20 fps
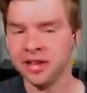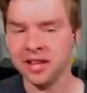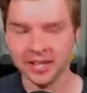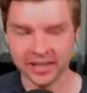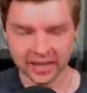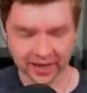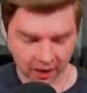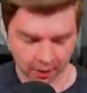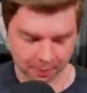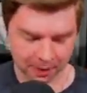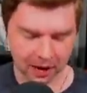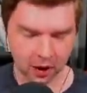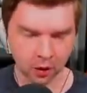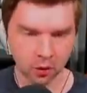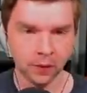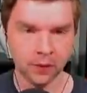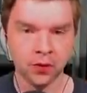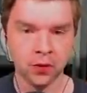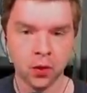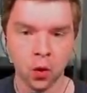thinking
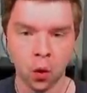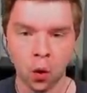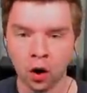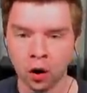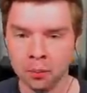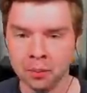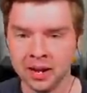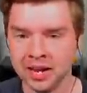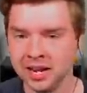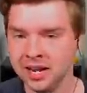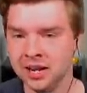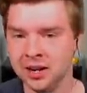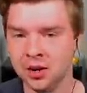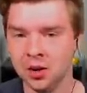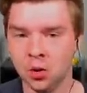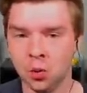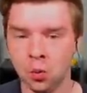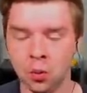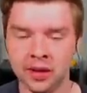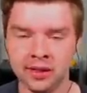about Norman
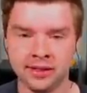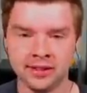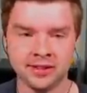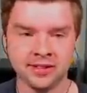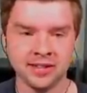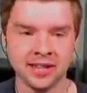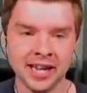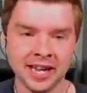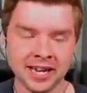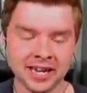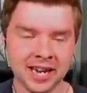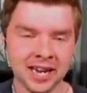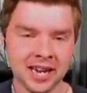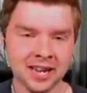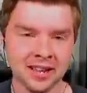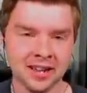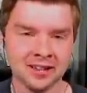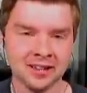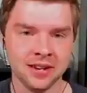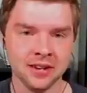with
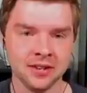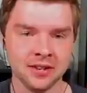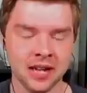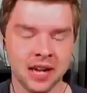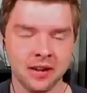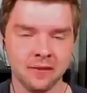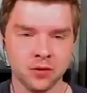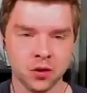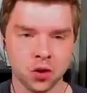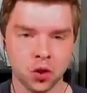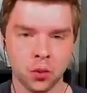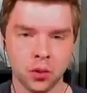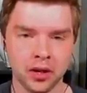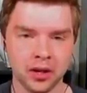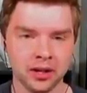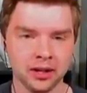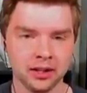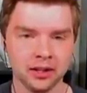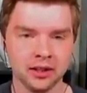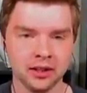Slaking that doesn't have
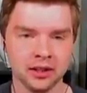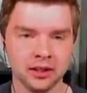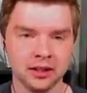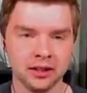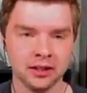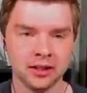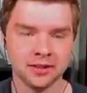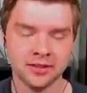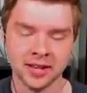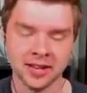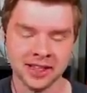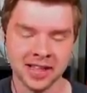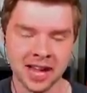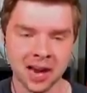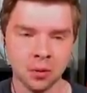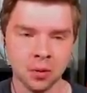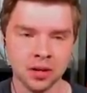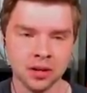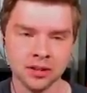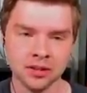Truant? Cause like
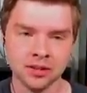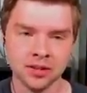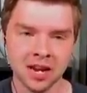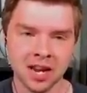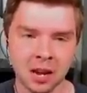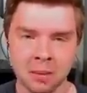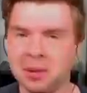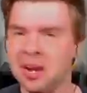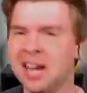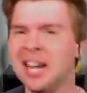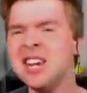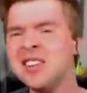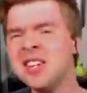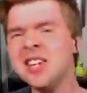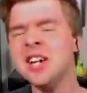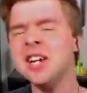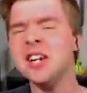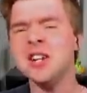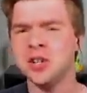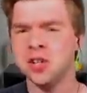that was, I mean, I
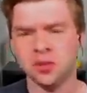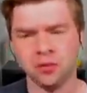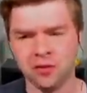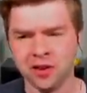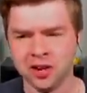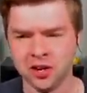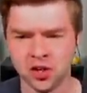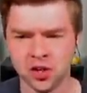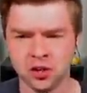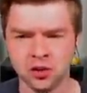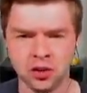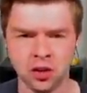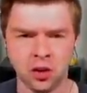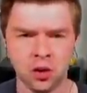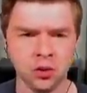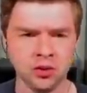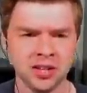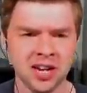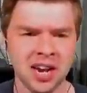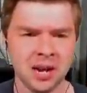guess I could have just fishered the
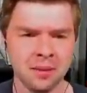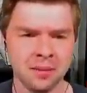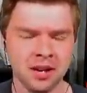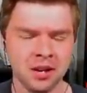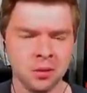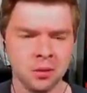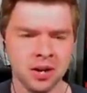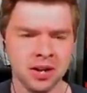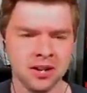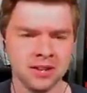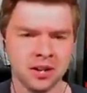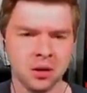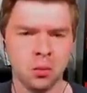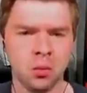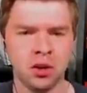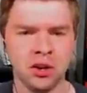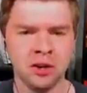whole time anyways and it